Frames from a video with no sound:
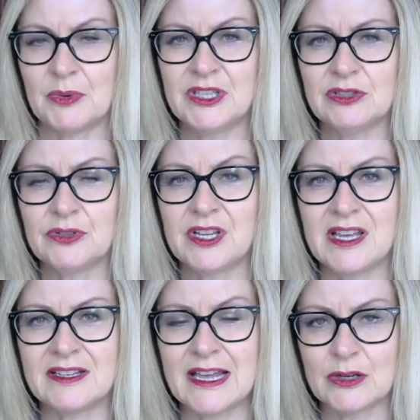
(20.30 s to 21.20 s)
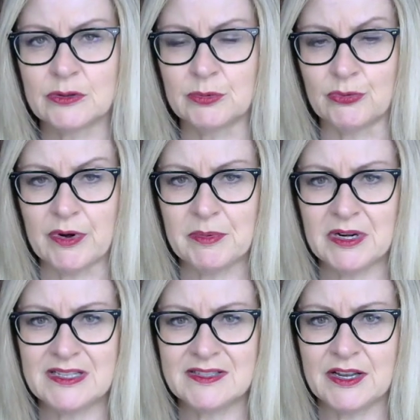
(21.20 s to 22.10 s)
when you're looking at equitable
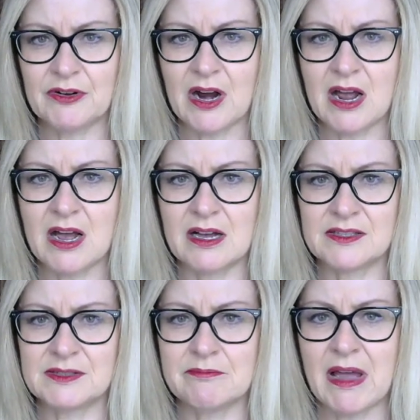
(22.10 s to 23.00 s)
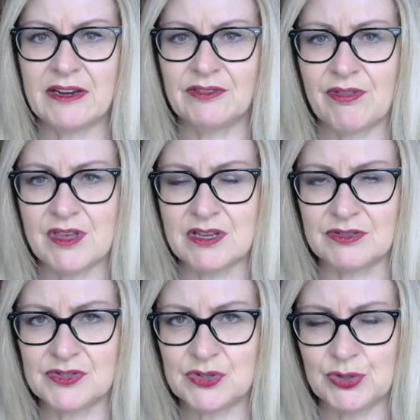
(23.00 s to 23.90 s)
remedies, there are some main
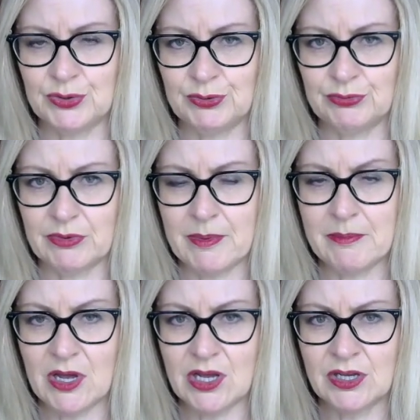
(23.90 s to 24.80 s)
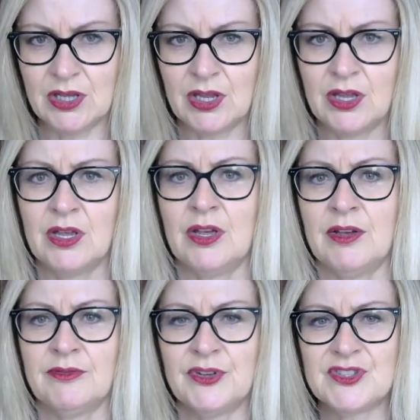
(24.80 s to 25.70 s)
things to remember.
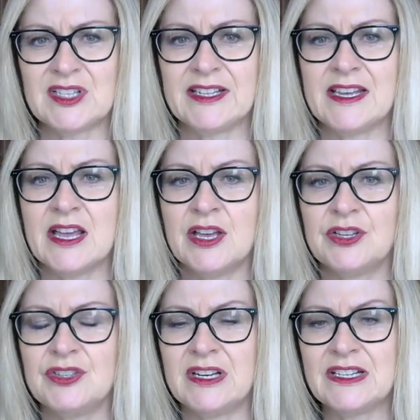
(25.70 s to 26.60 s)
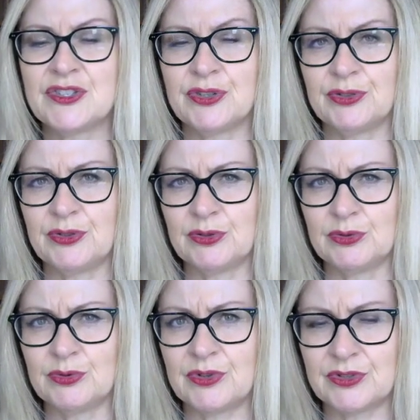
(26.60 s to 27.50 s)
Firstly, you need to
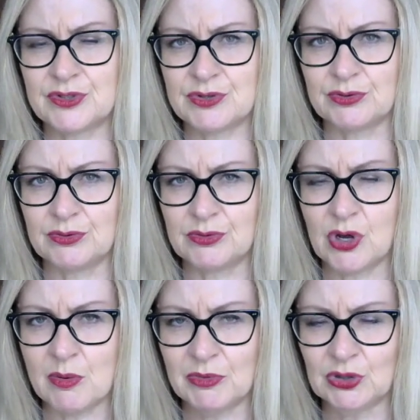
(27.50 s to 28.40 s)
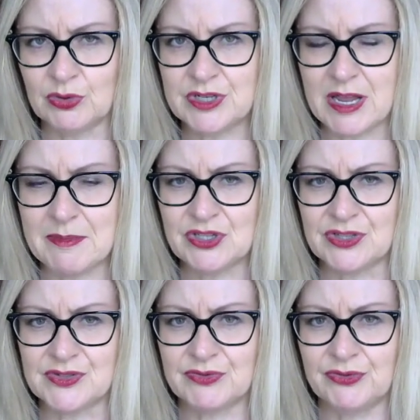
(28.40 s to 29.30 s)
look to common law
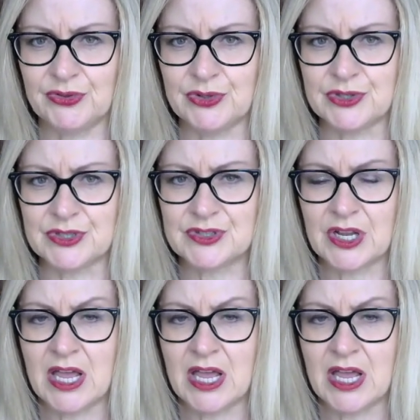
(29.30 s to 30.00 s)
damages first.